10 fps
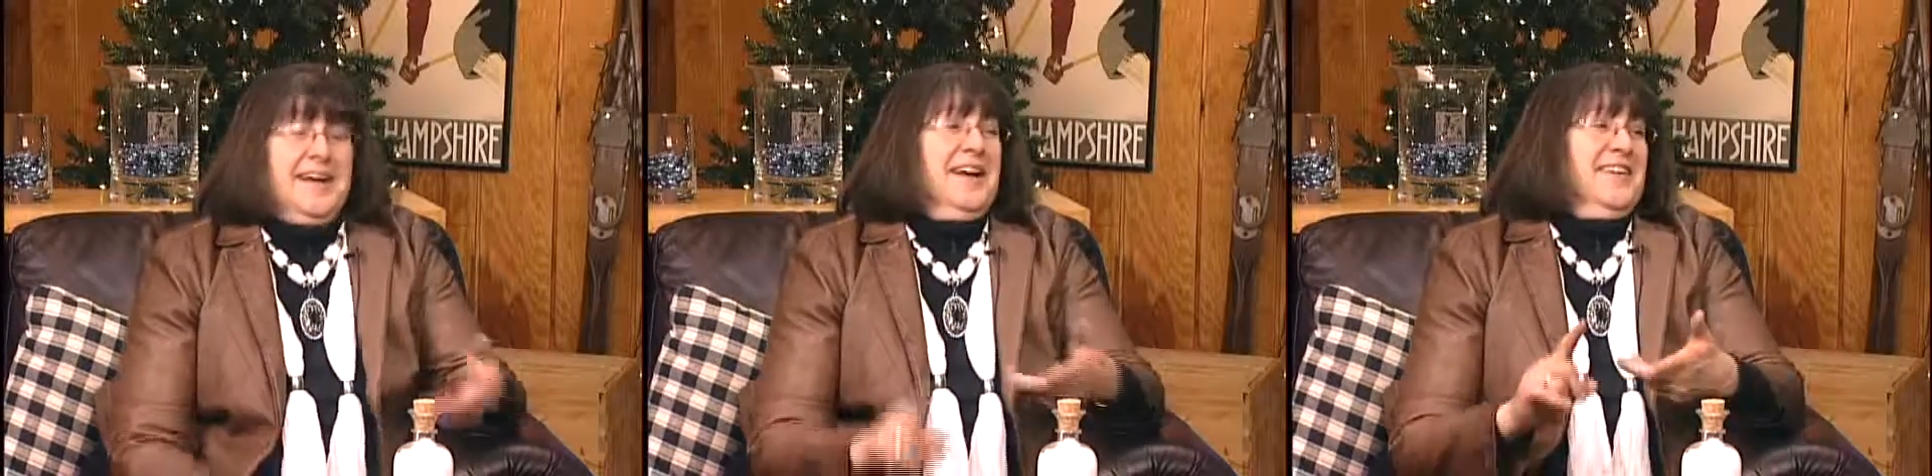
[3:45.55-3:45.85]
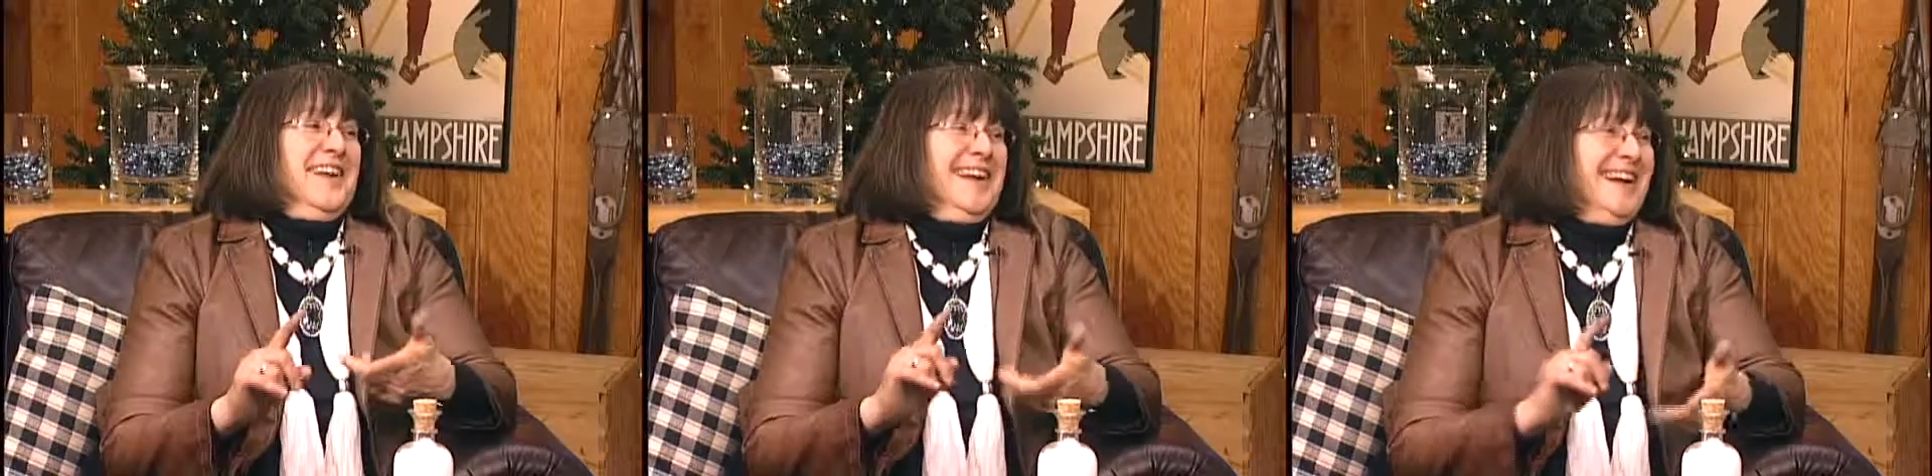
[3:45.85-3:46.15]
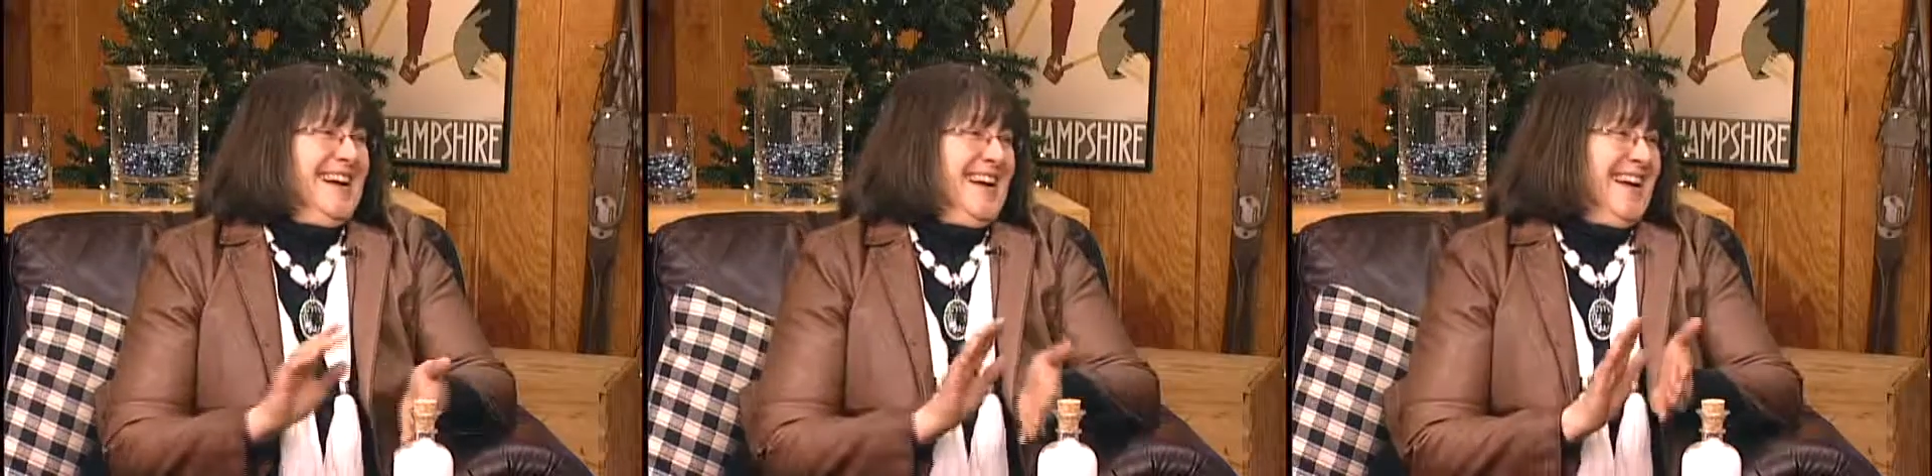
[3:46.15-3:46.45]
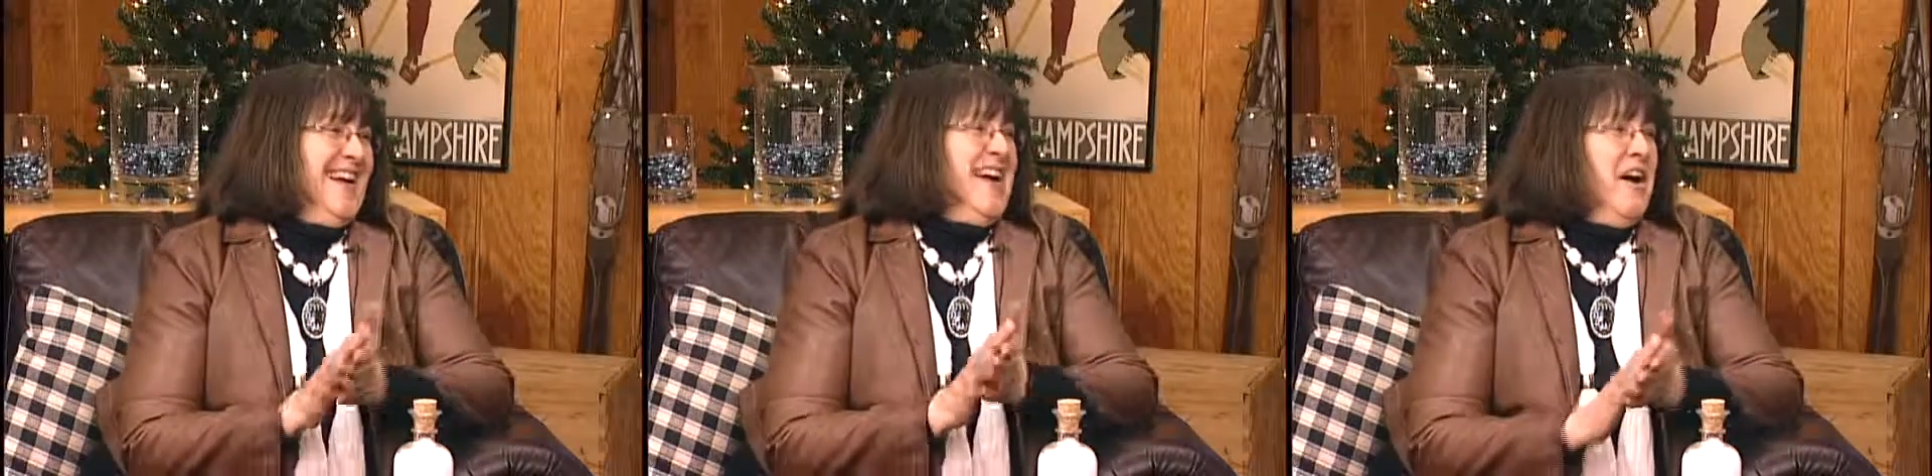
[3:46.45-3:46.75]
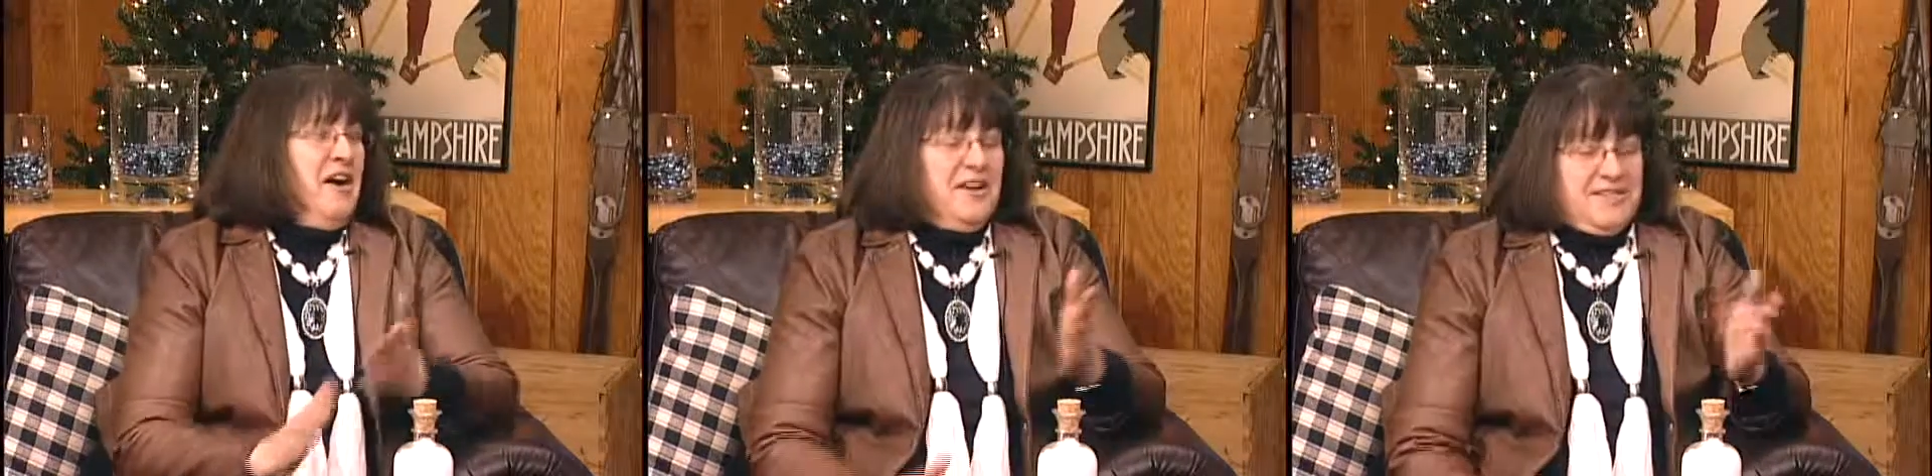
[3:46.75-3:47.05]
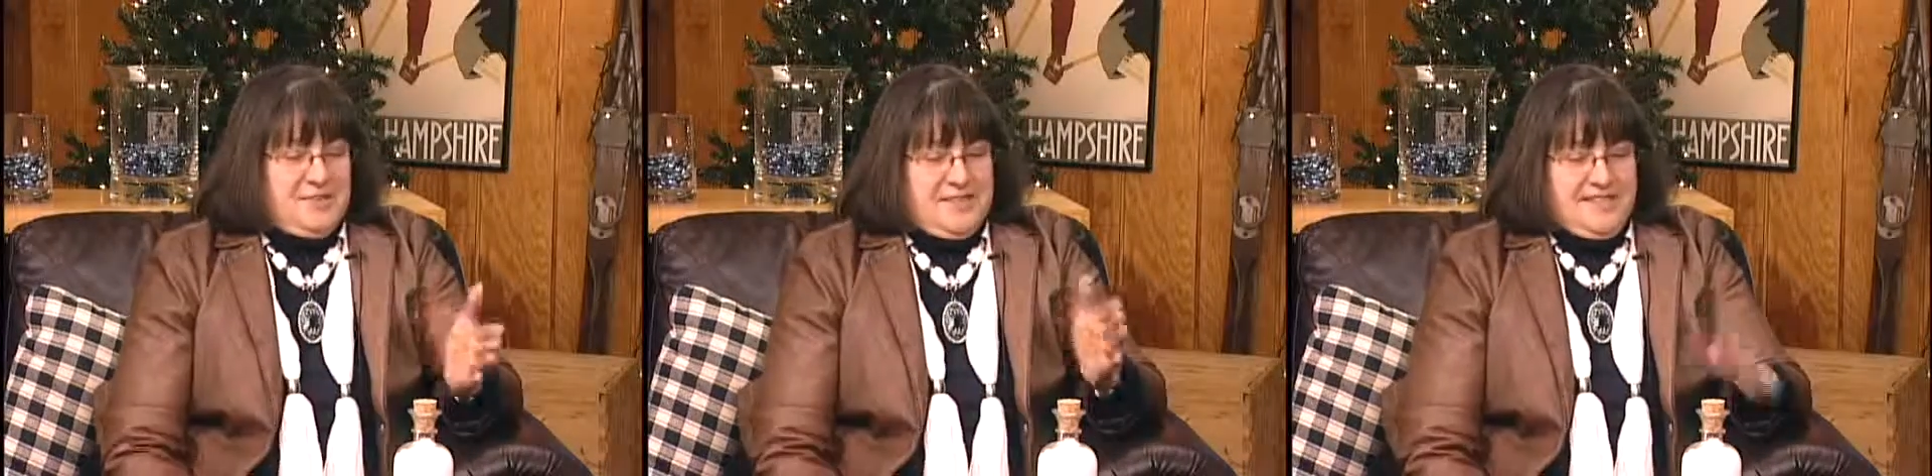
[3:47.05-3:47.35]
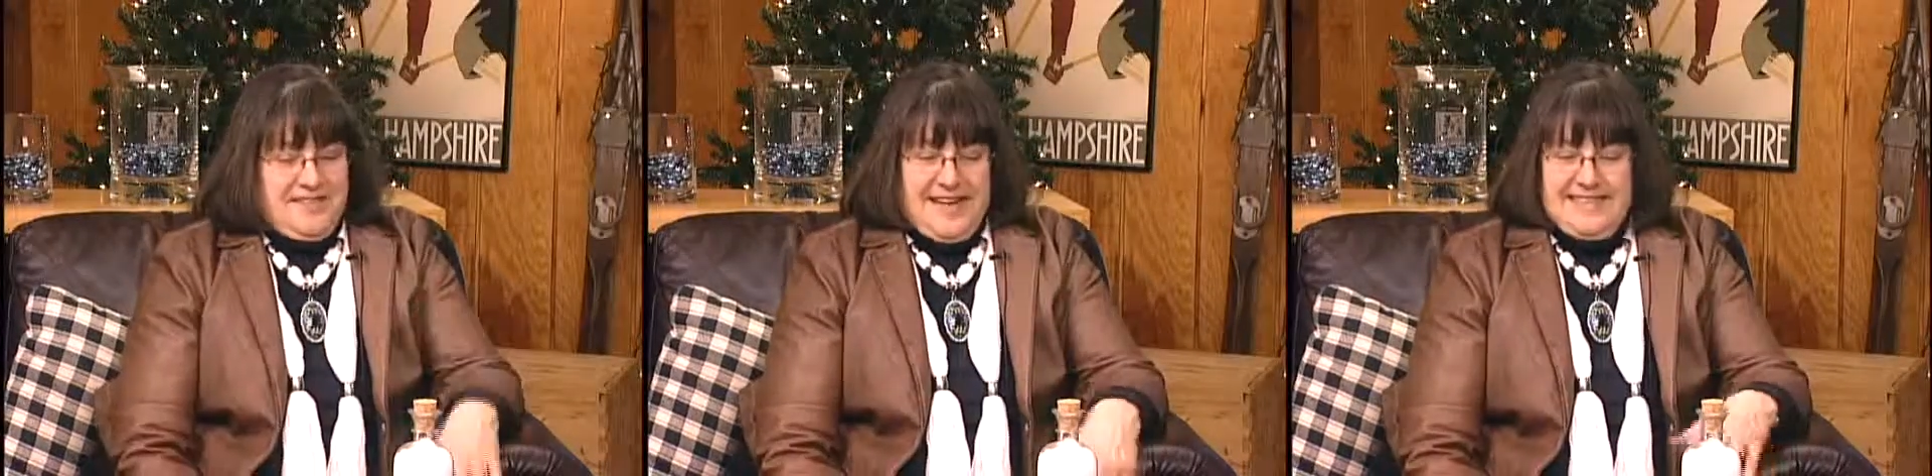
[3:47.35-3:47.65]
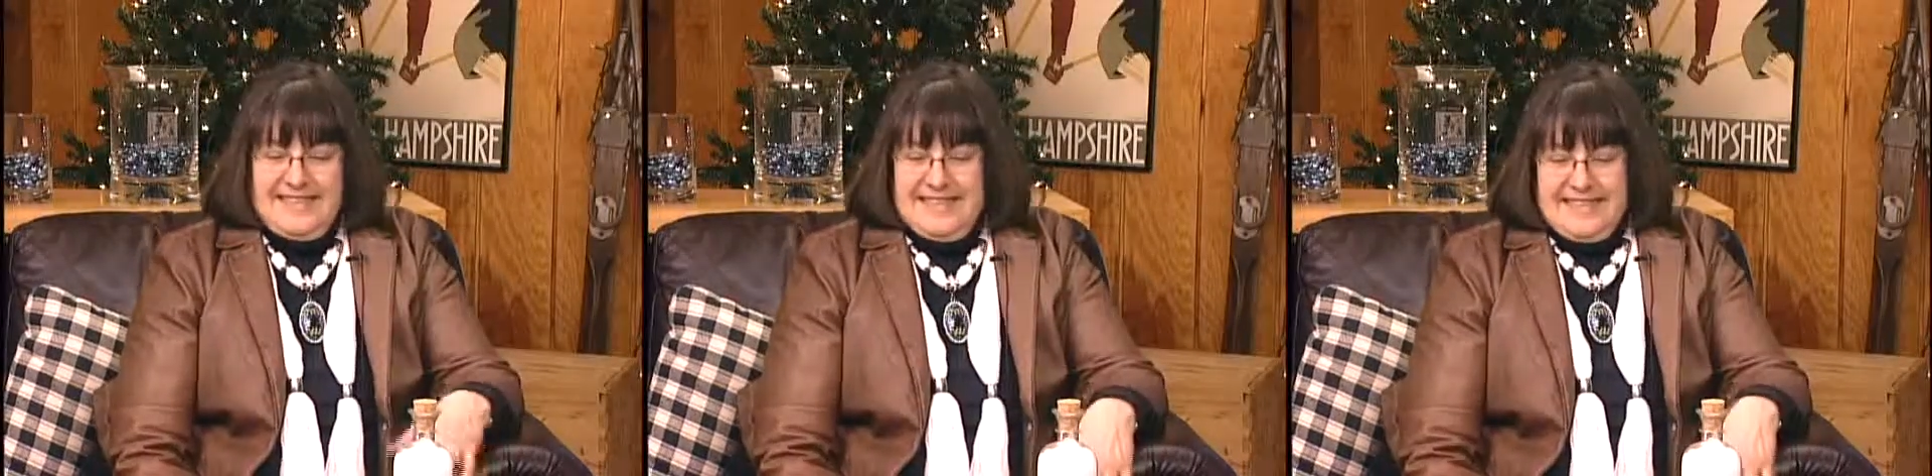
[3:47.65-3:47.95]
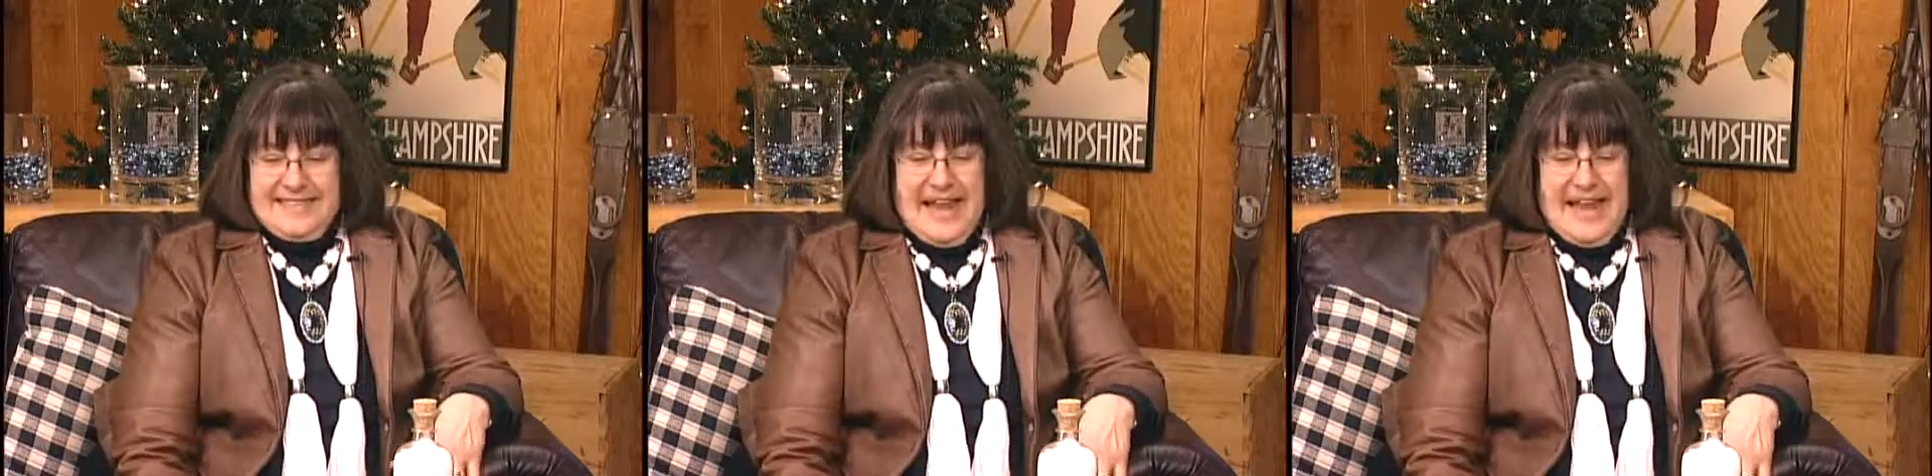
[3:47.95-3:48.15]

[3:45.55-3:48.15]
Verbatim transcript: Oh my goodness. All sorts of nasty things